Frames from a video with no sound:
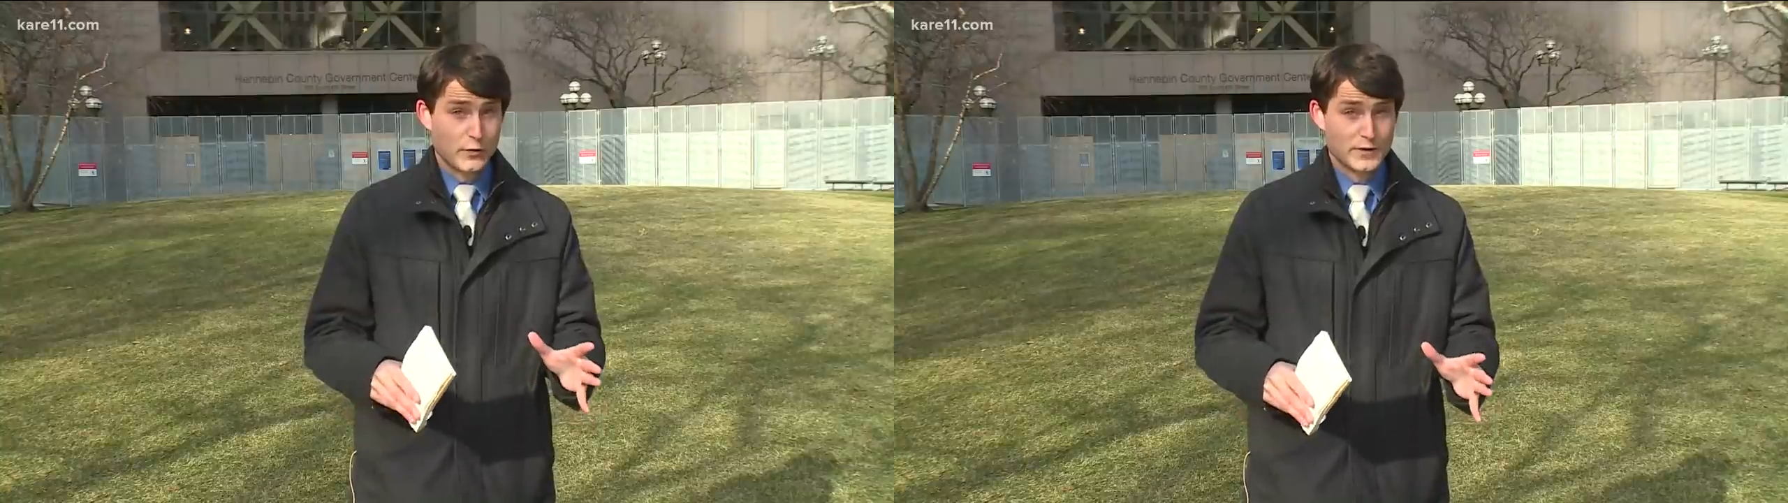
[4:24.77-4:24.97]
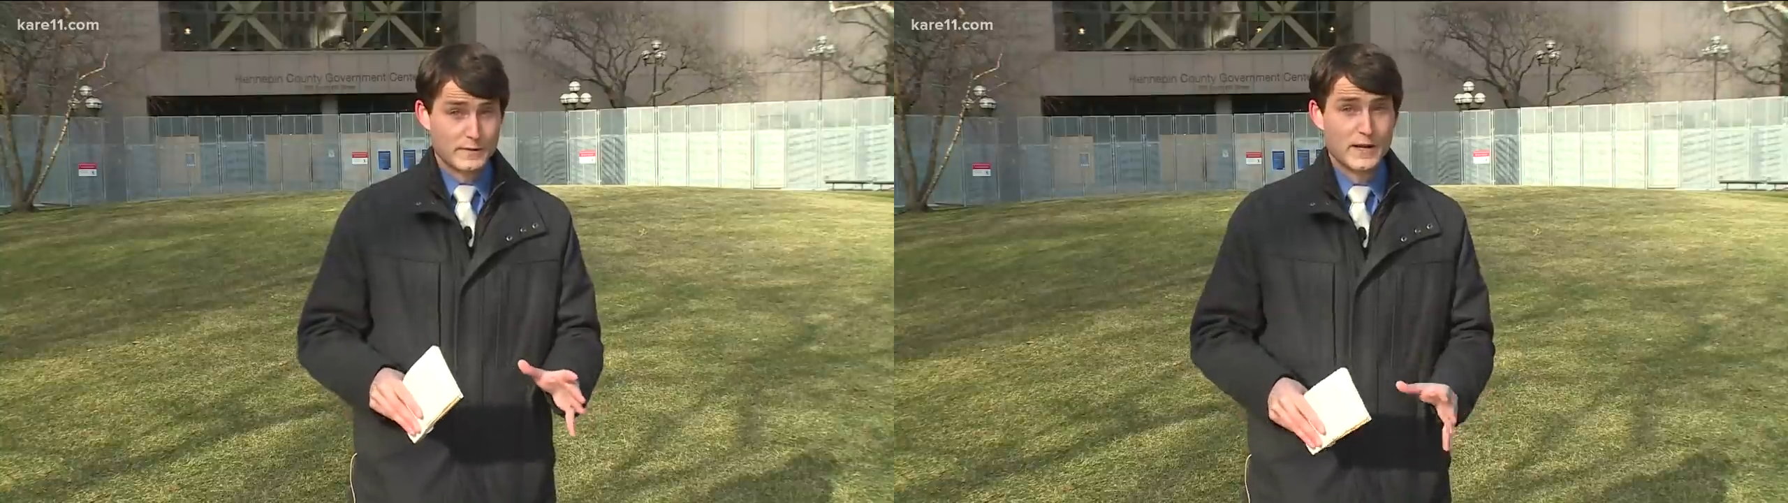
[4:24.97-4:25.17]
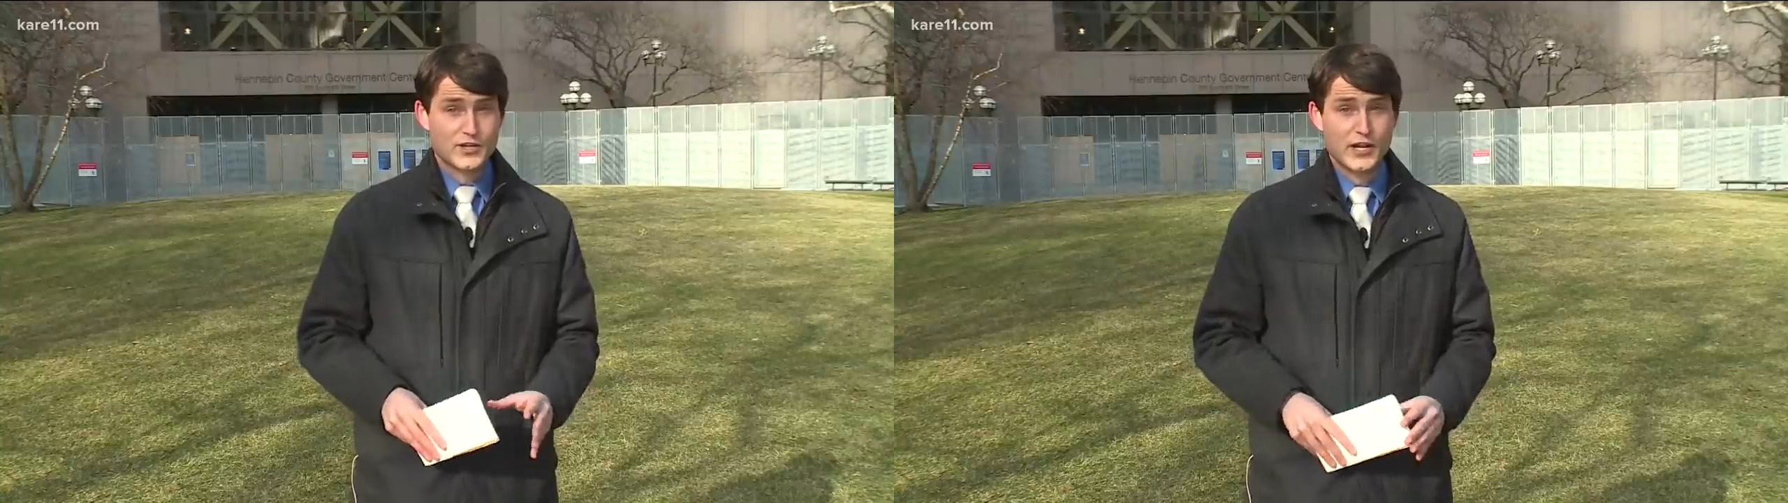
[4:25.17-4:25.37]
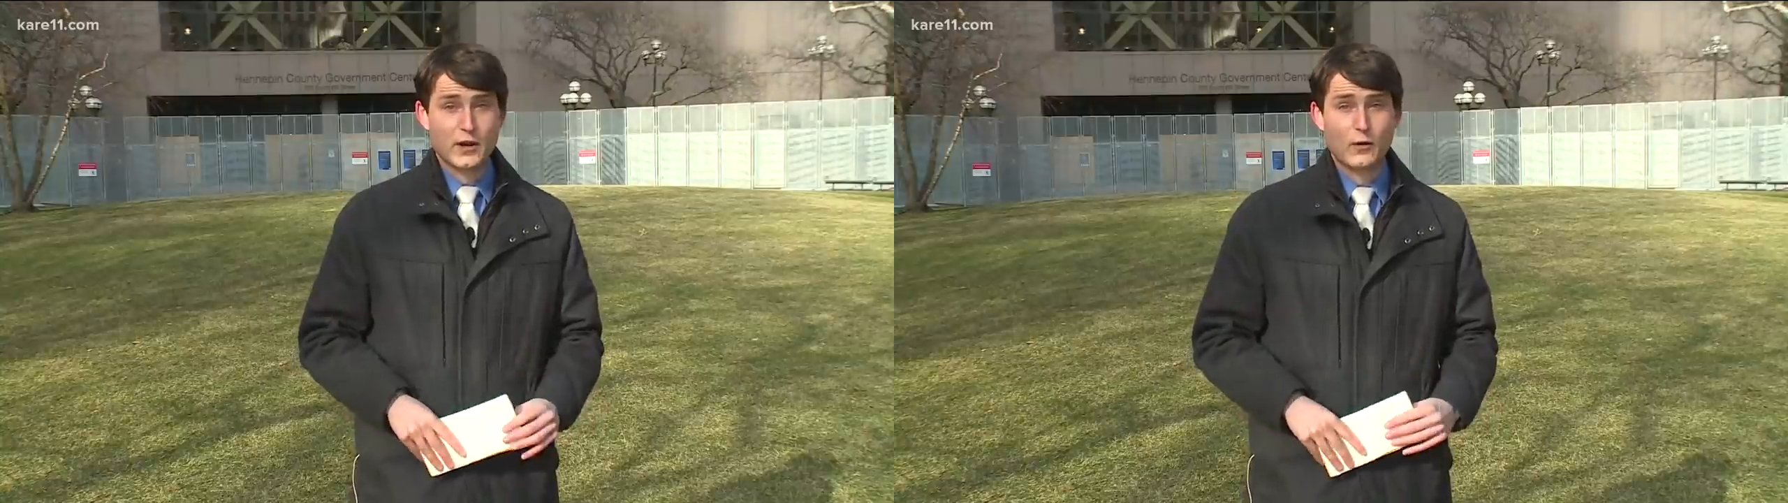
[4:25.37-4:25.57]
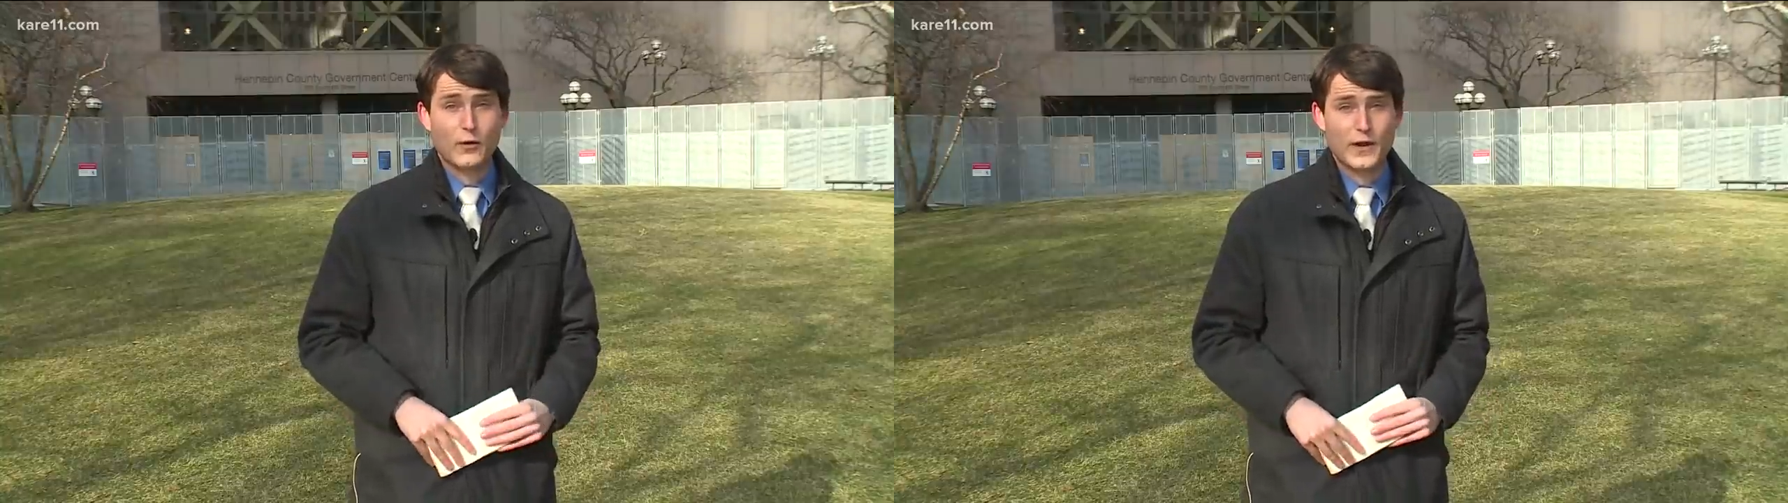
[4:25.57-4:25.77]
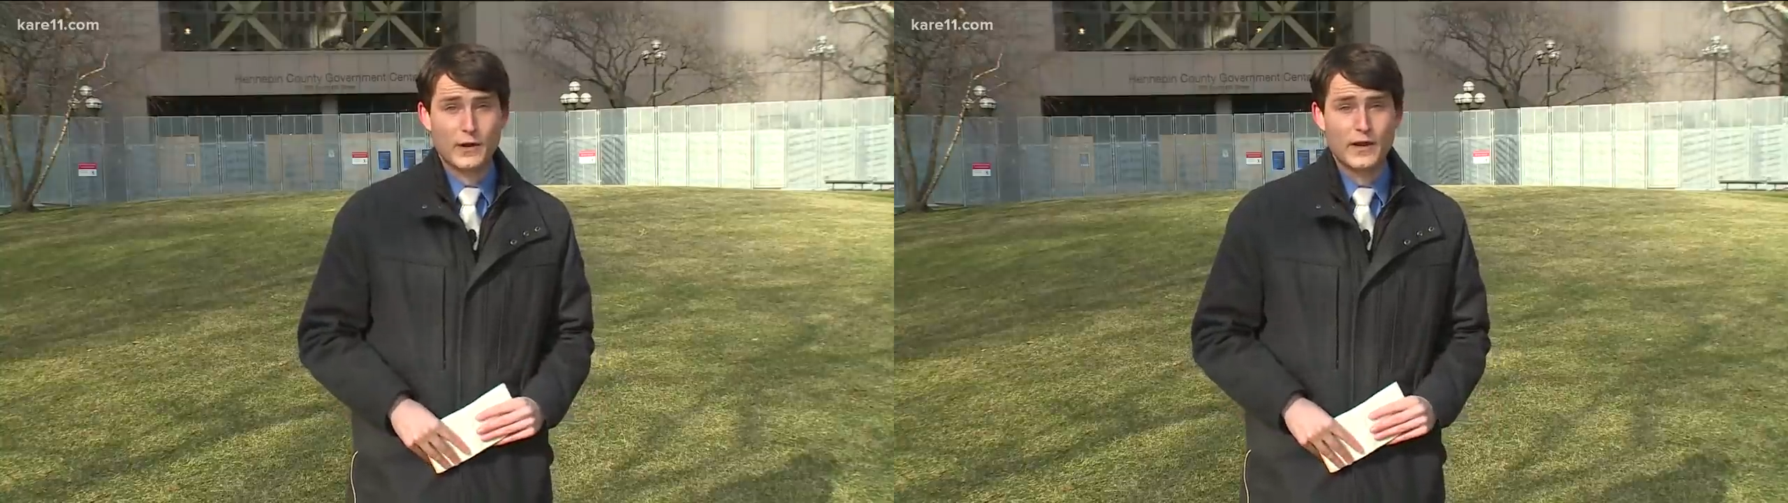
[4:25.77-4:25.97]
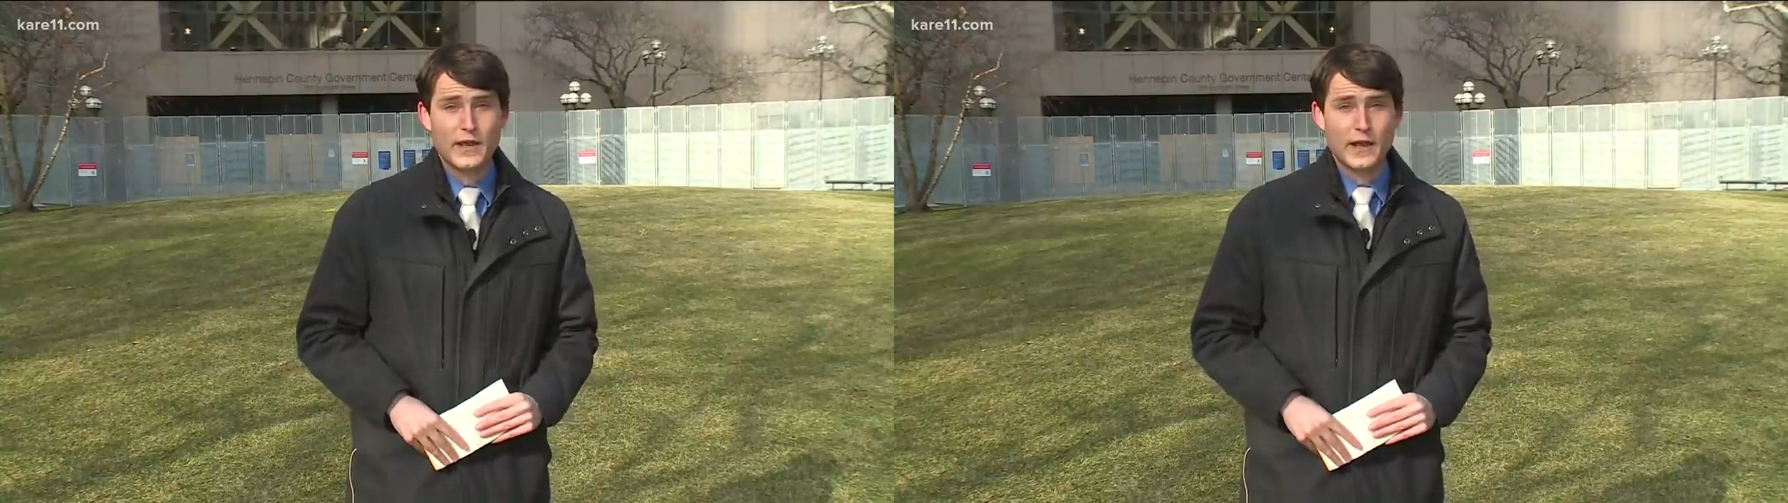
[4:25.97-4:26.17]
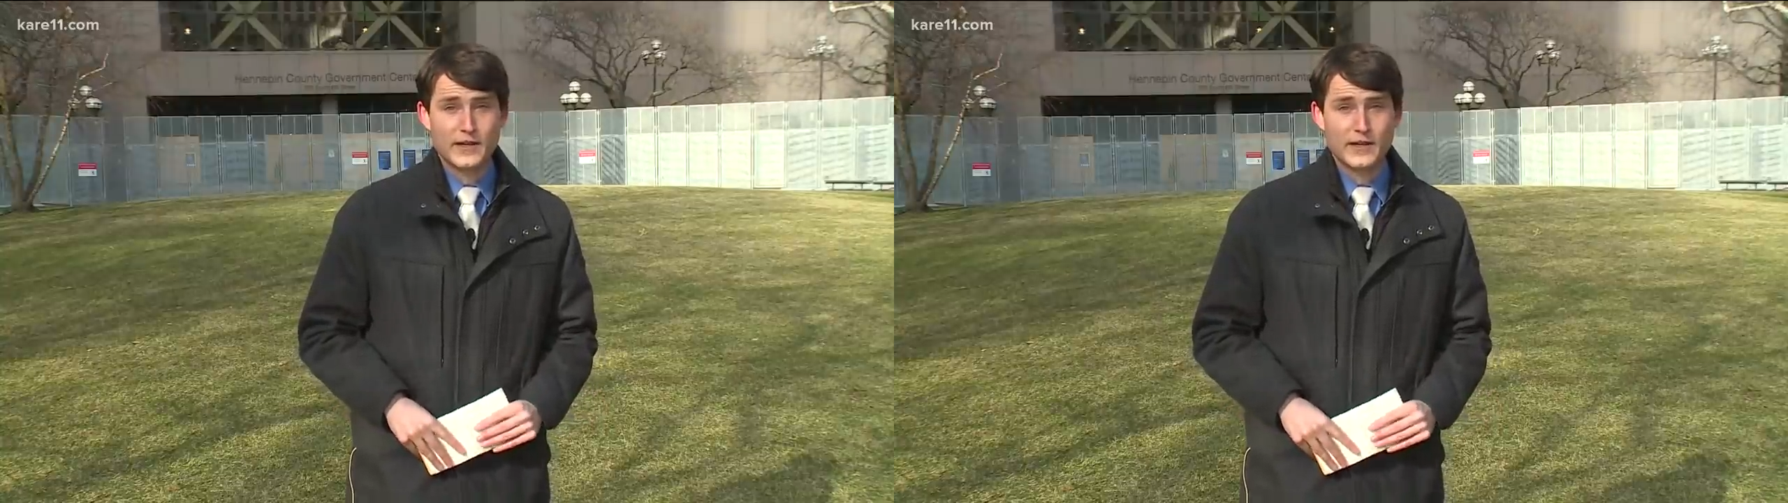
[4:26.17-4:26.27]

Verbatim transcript: Lou was mentioning earlier,